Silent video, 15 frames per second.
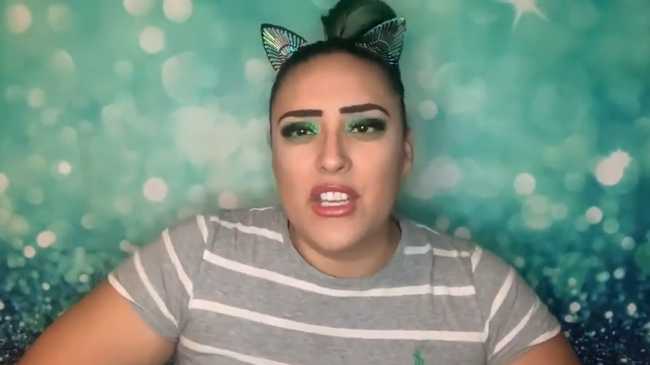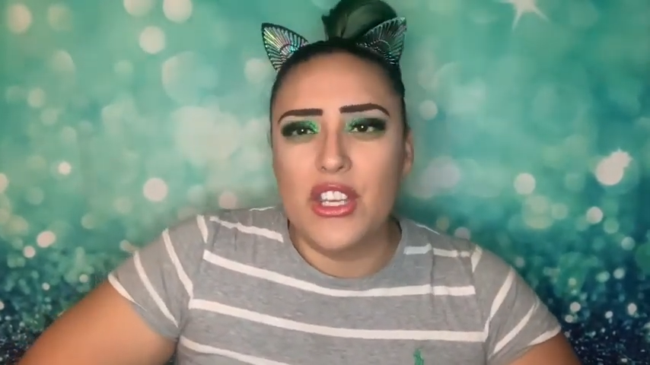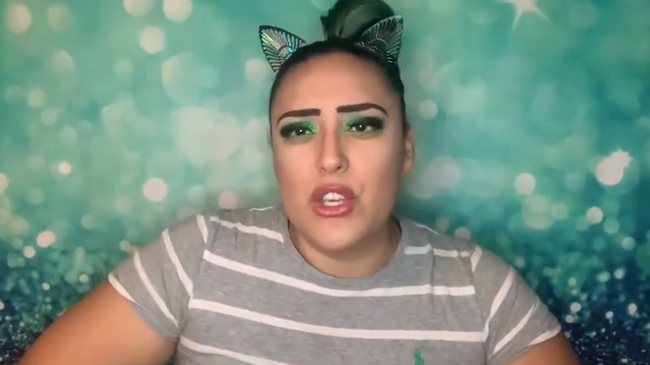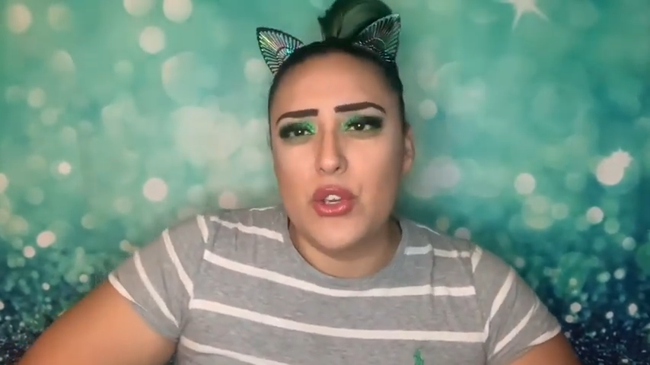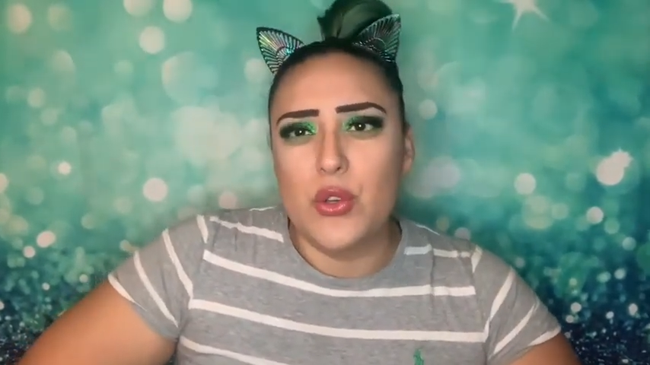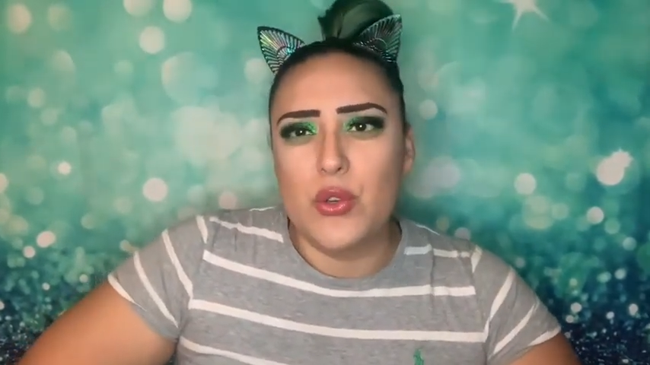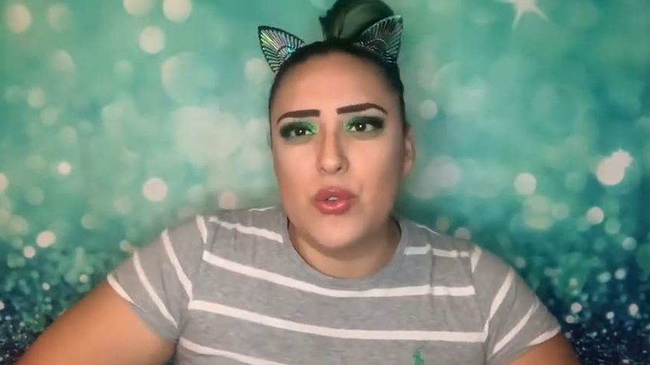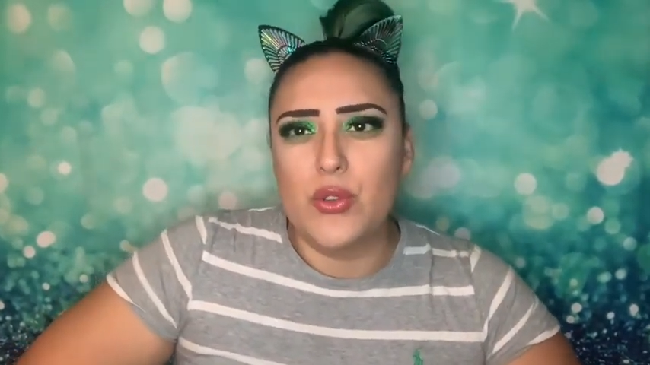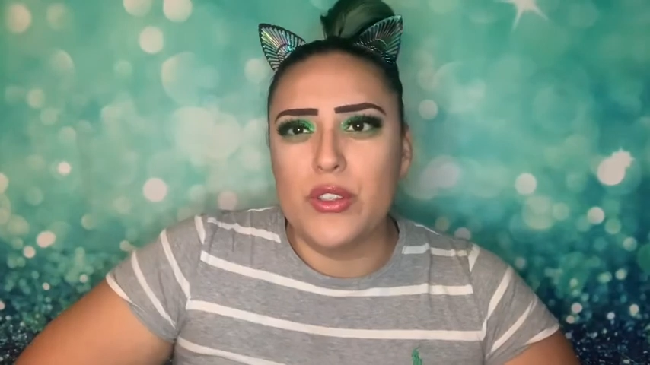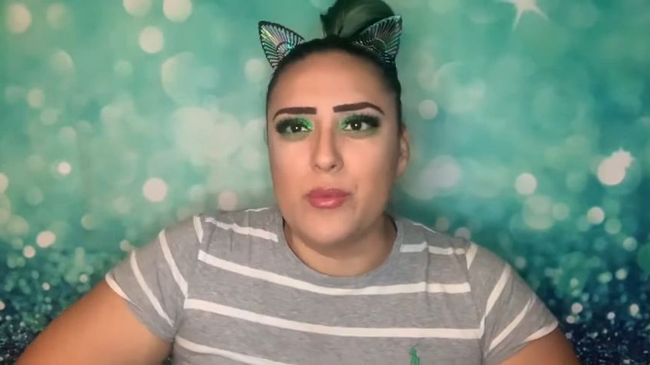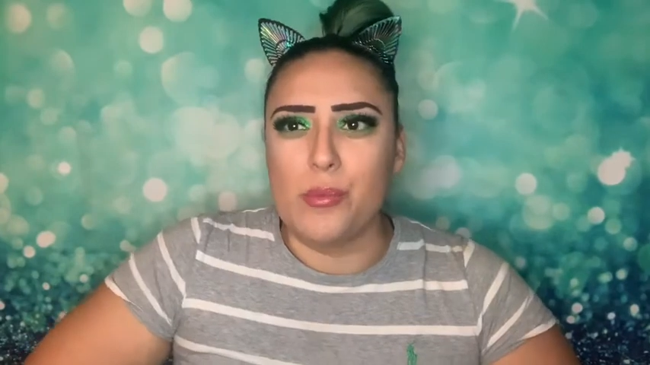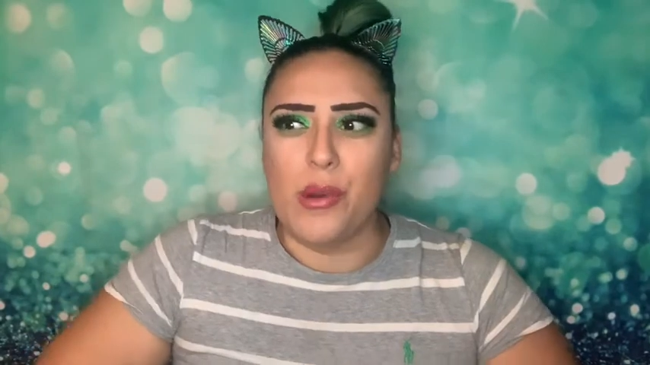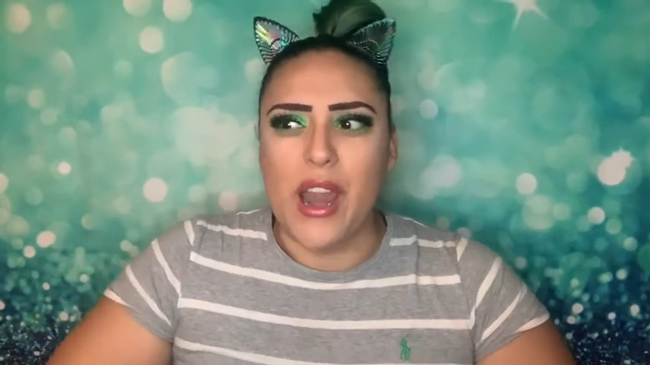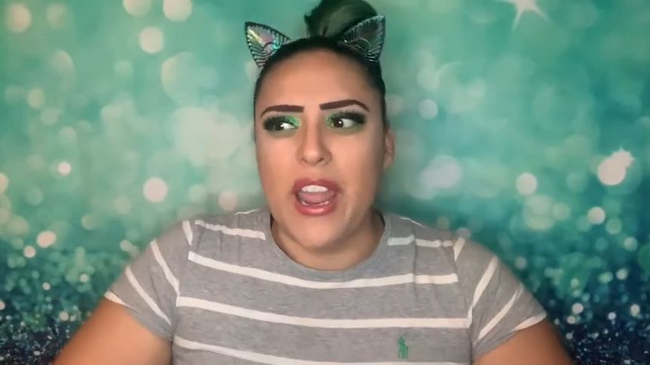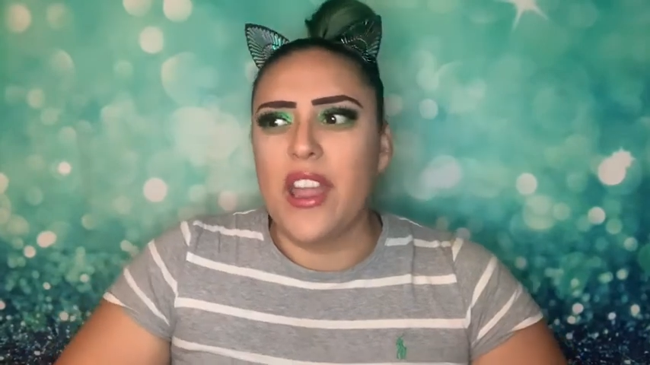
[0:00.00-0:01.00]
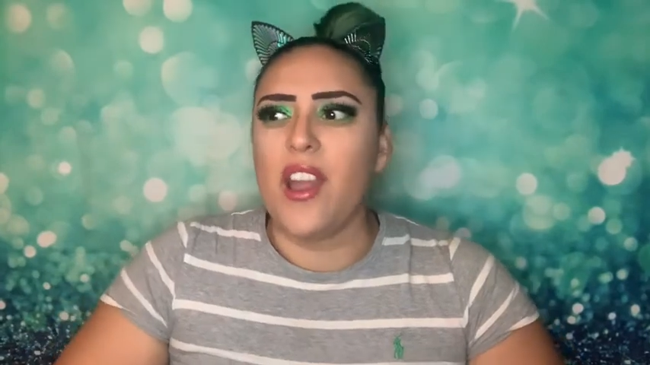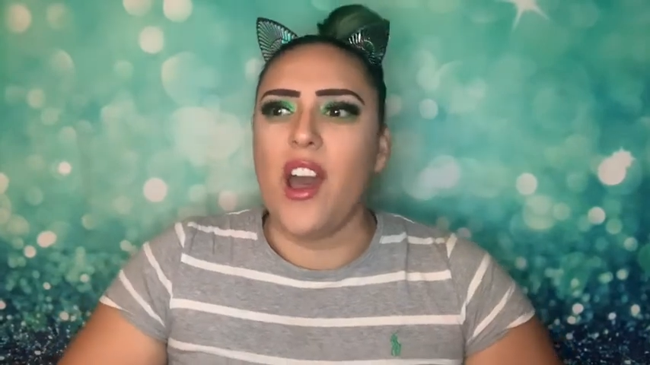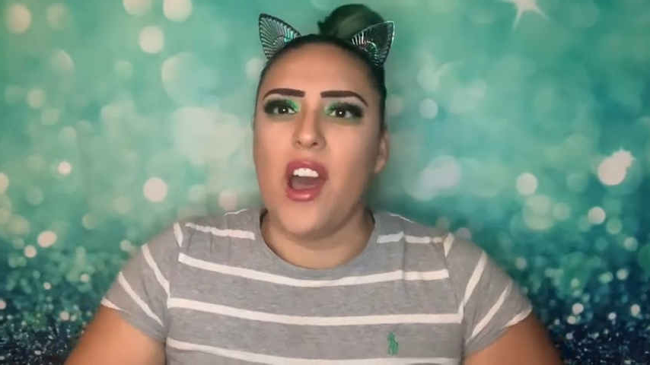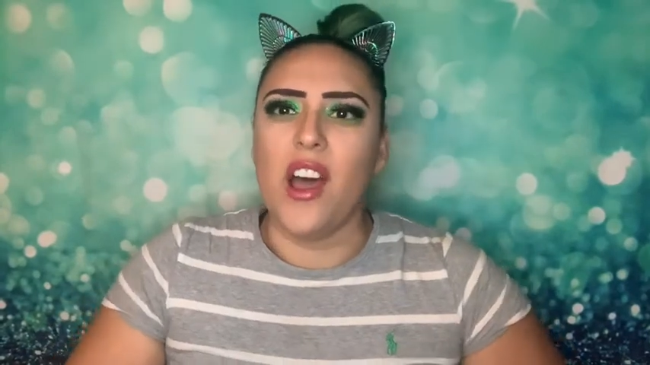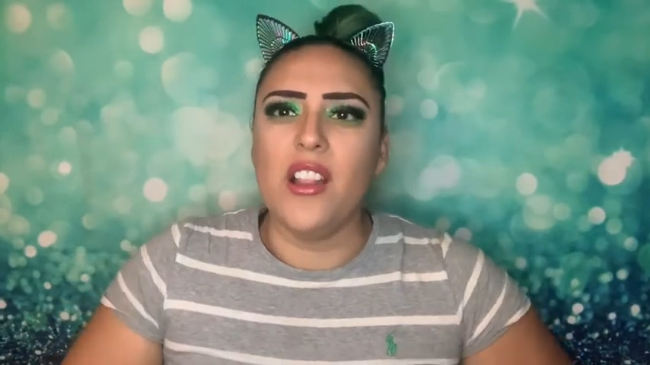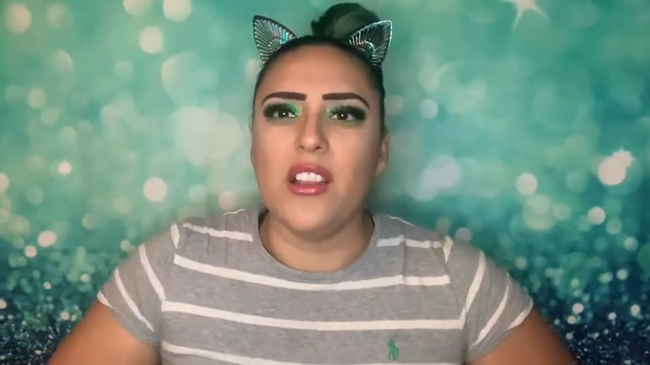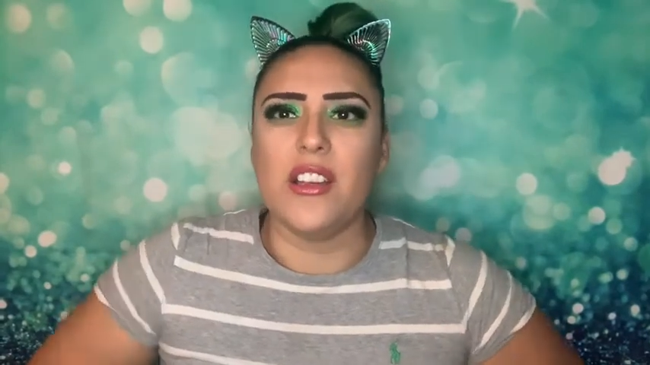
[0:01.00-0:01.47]
use bright
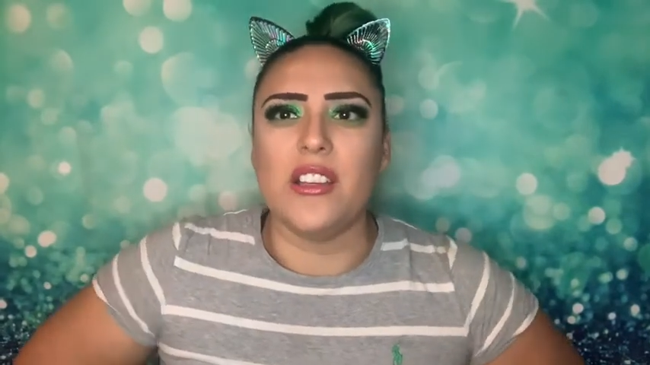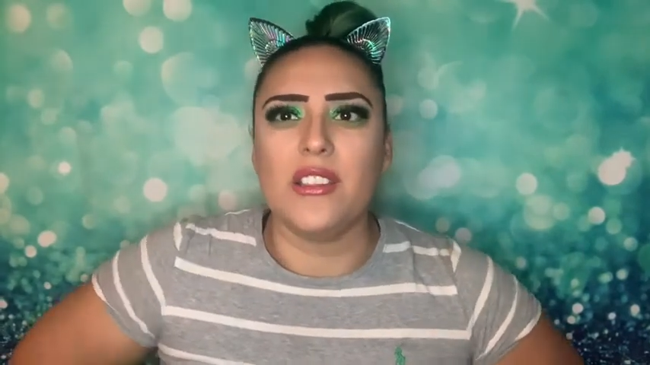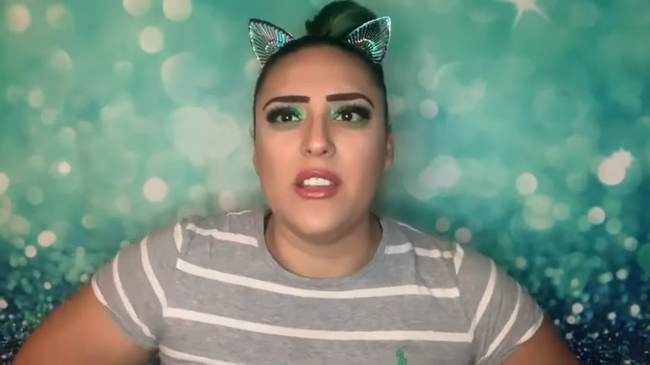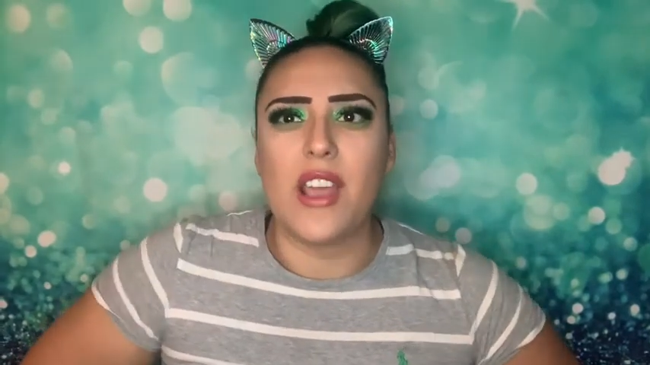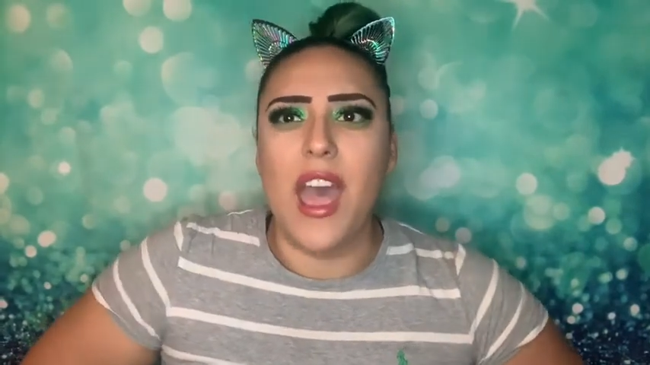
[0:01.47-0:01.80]
colors?